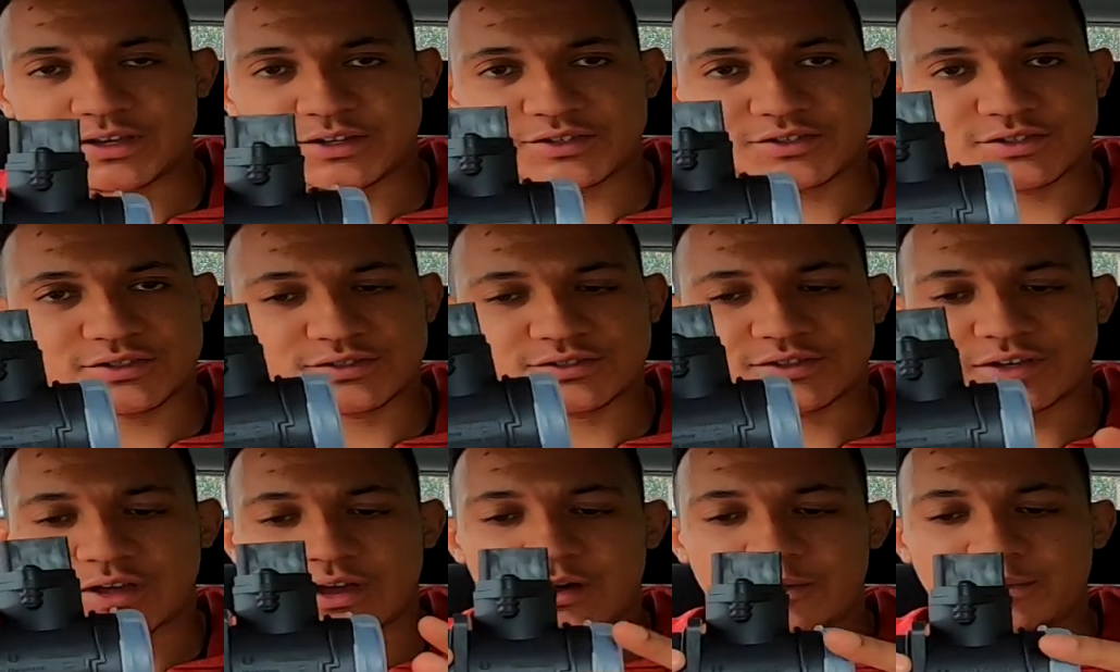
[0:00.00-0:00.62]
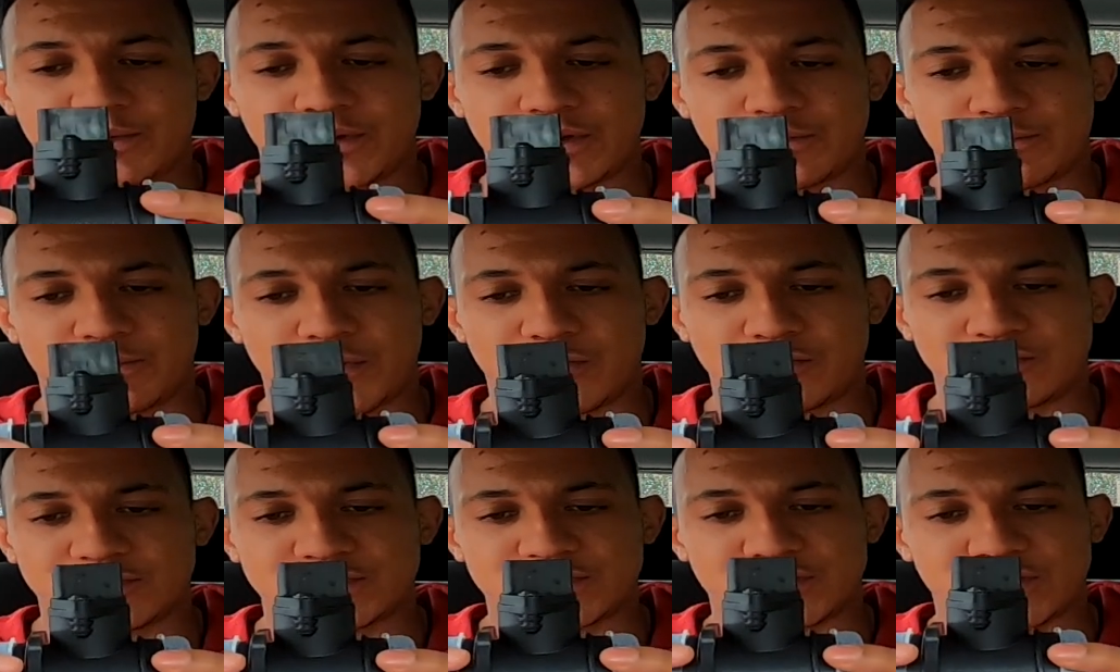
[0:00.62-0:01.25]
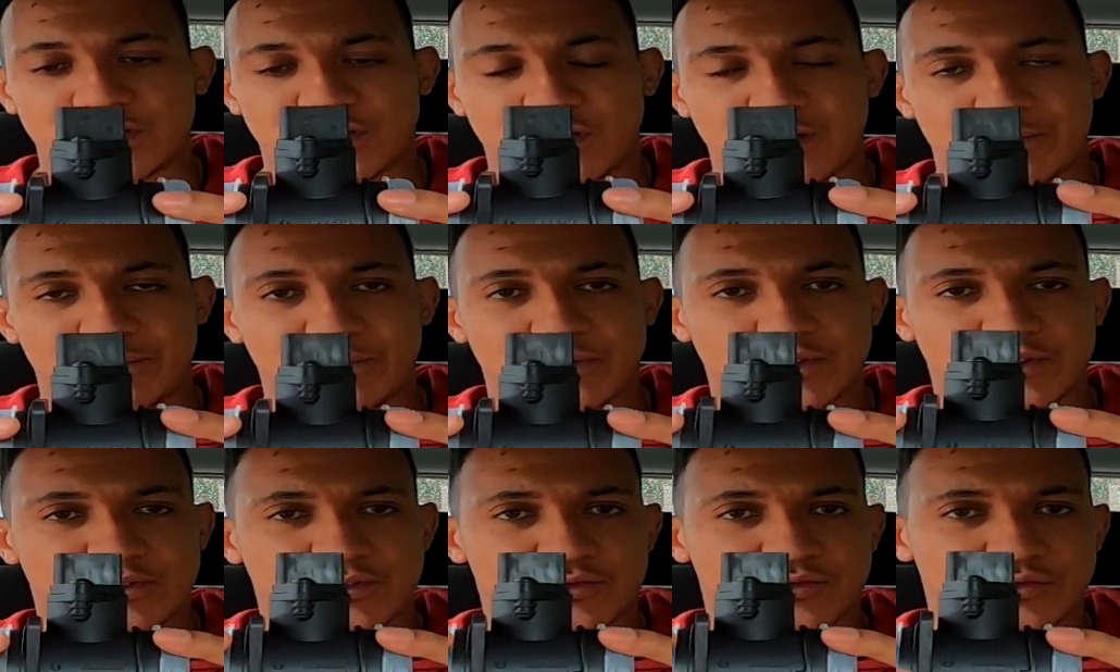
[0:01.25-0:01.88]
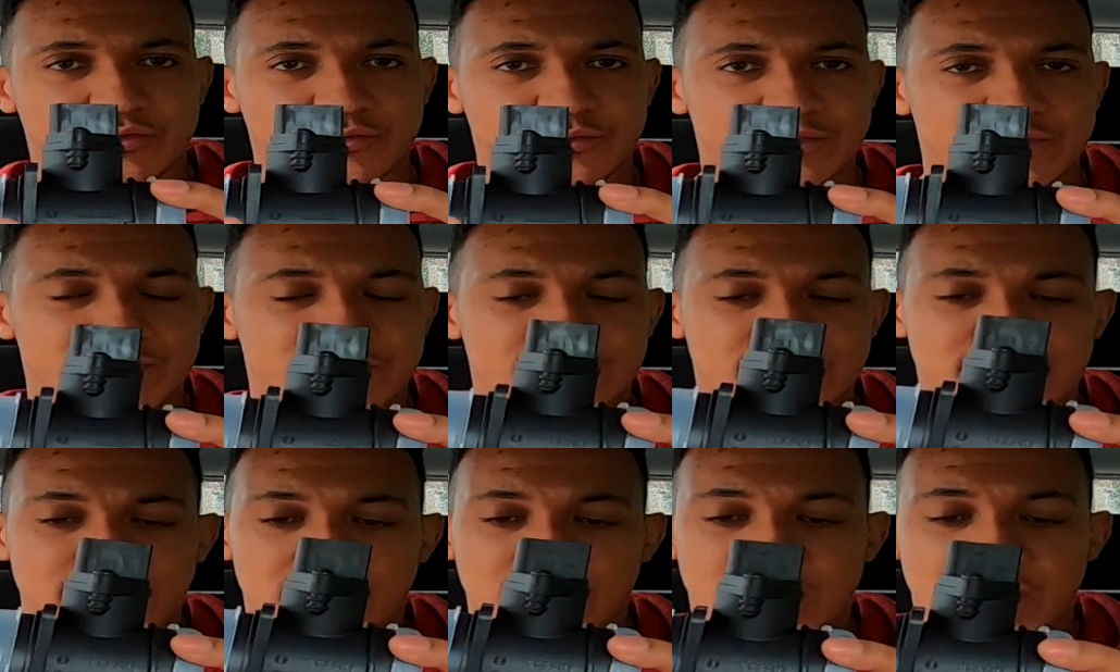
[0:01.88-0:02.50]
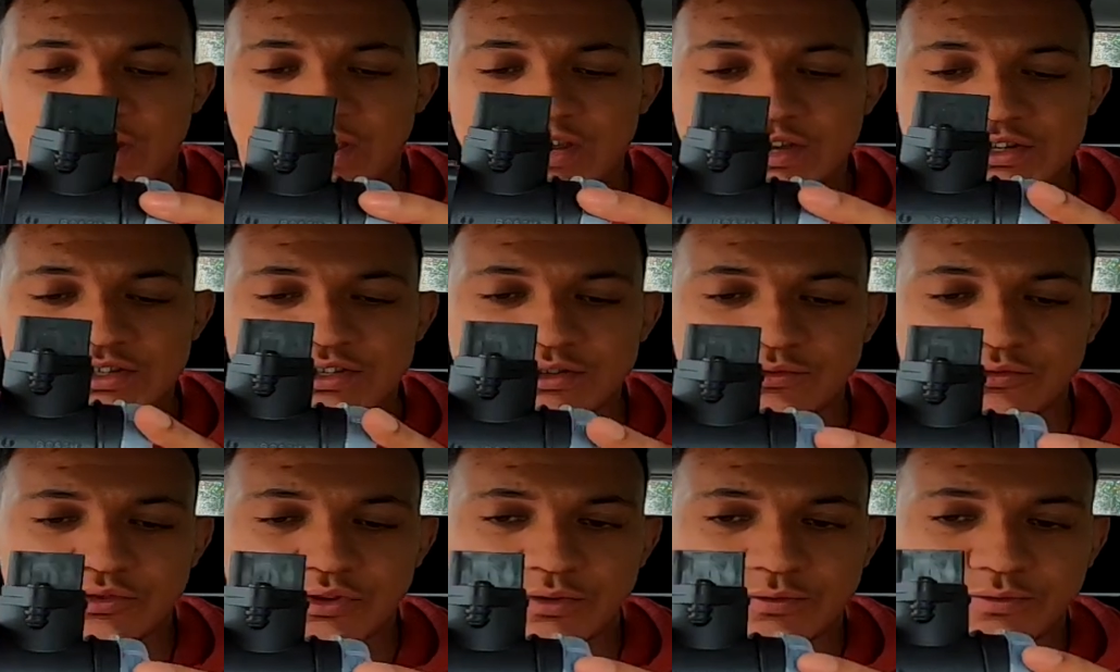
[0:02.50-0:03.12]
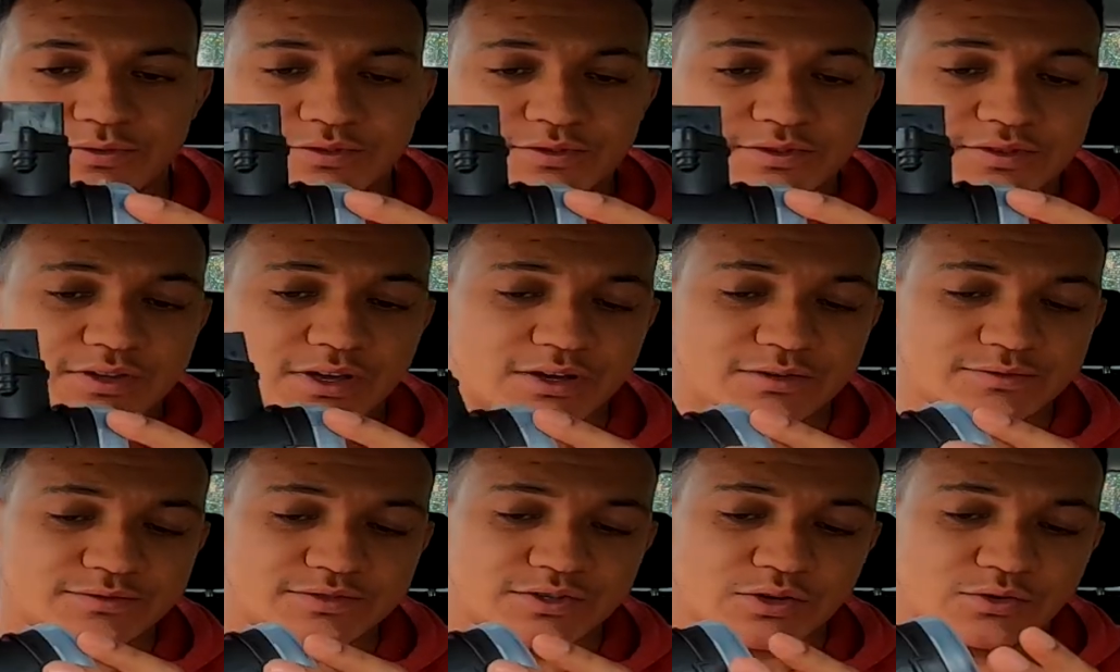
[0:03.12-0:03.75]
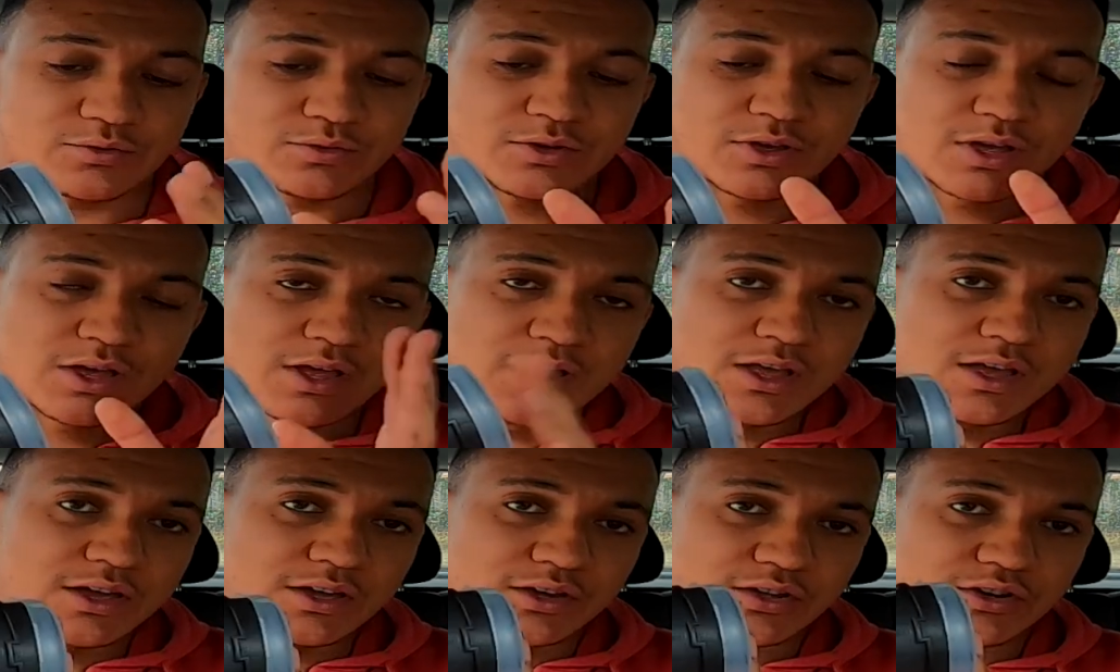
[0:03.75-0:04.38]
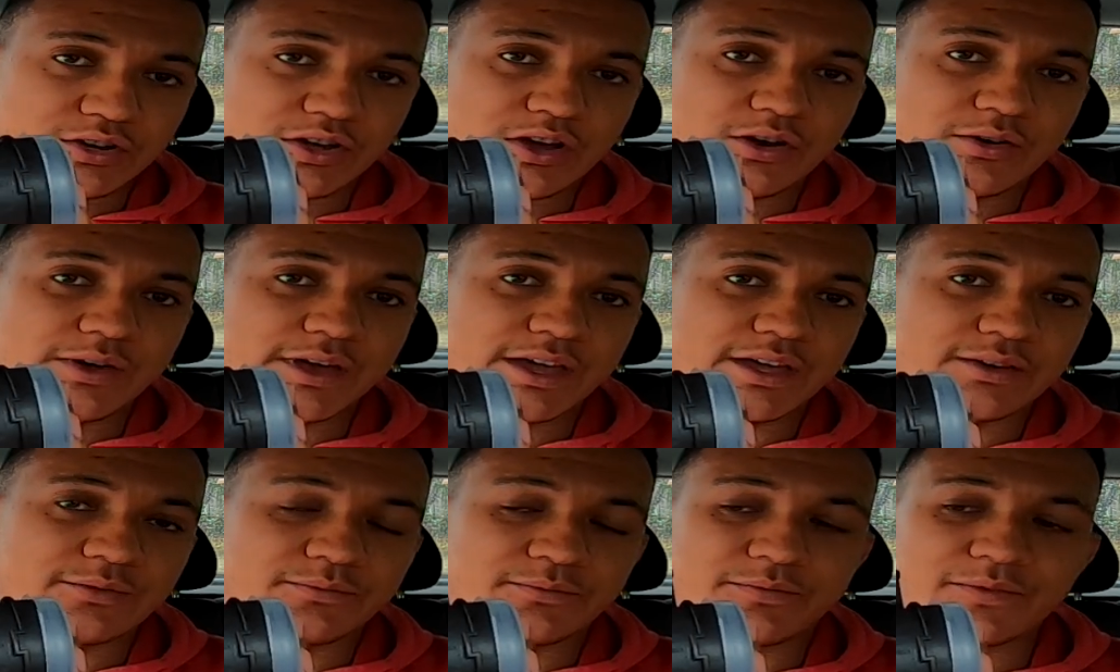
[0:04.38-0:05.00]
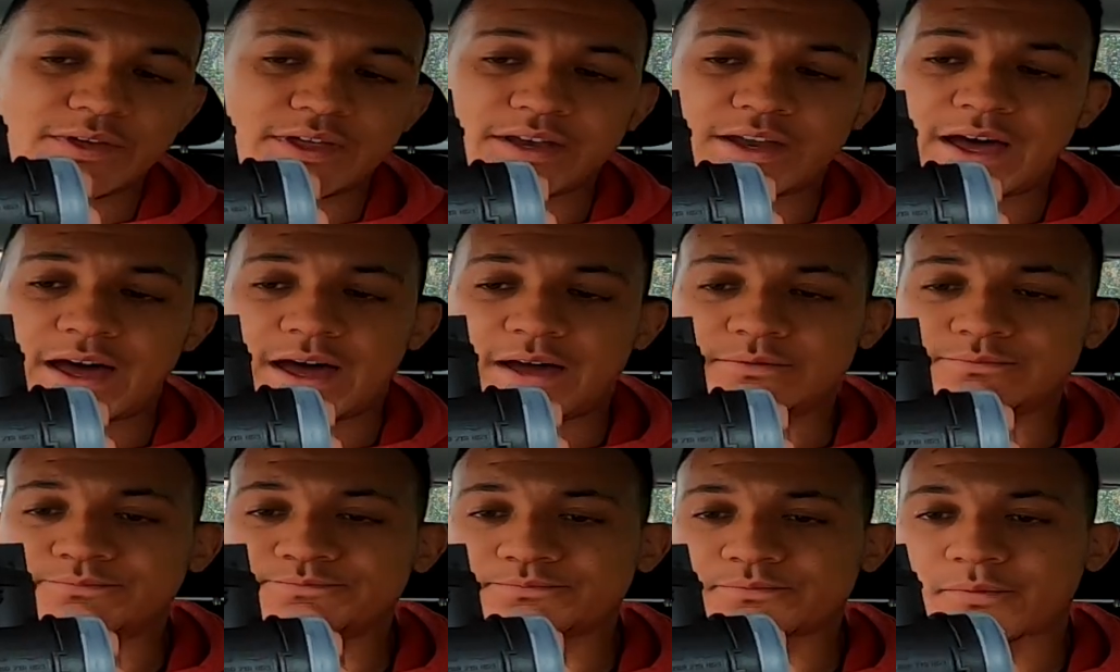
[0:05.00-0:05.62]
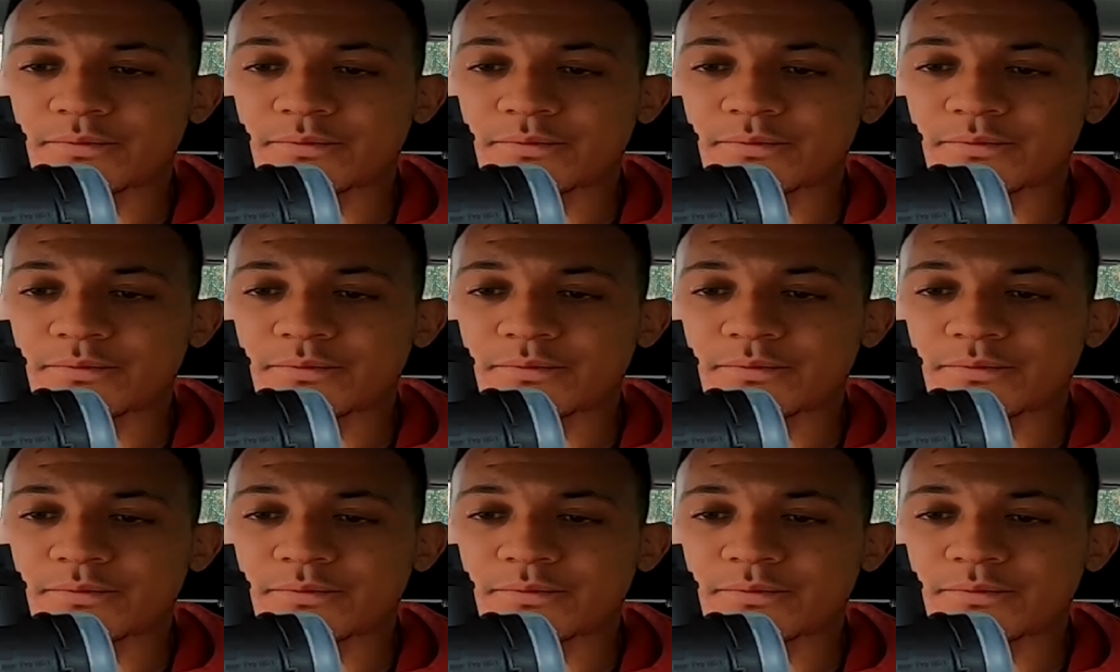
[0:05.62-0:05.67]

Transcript: It's just a couple of bolts and a couple of screws to take the heat shield off and stuff. So going to go ahead and fit that.